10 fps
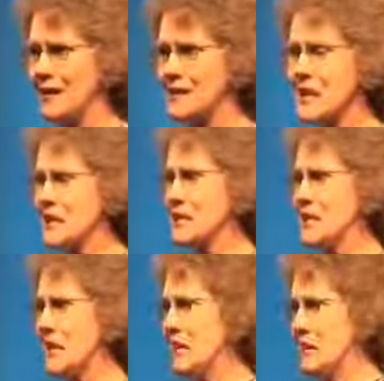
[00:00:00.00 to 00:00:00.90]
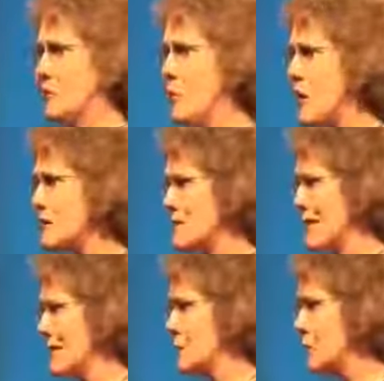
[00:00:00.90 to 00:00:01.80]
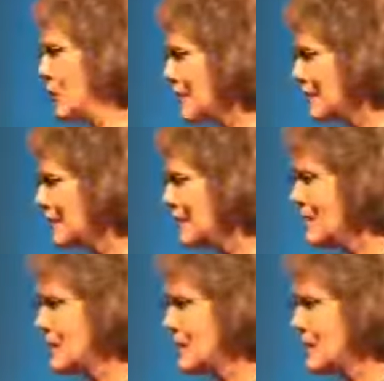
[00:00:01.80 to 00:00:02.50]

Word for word: It's like sucking the water out of the brain,